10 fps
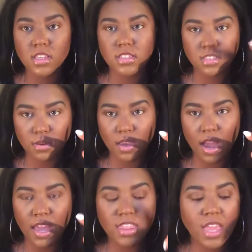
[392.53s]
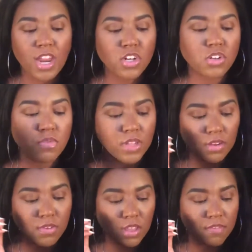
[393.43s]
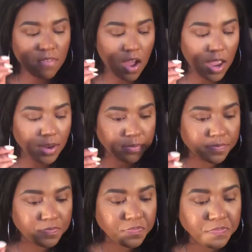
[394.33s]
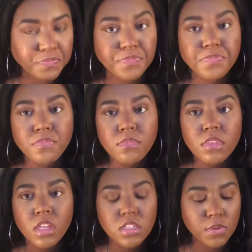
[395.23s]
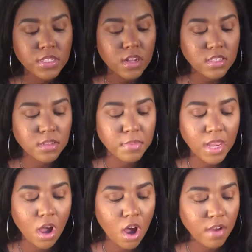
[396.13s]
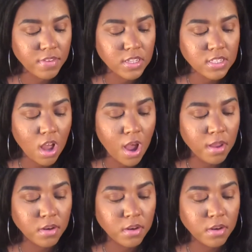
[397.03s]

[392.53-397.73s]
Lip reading: So yeah, and the hairs are really, really fine, so it's not some like obvious hot,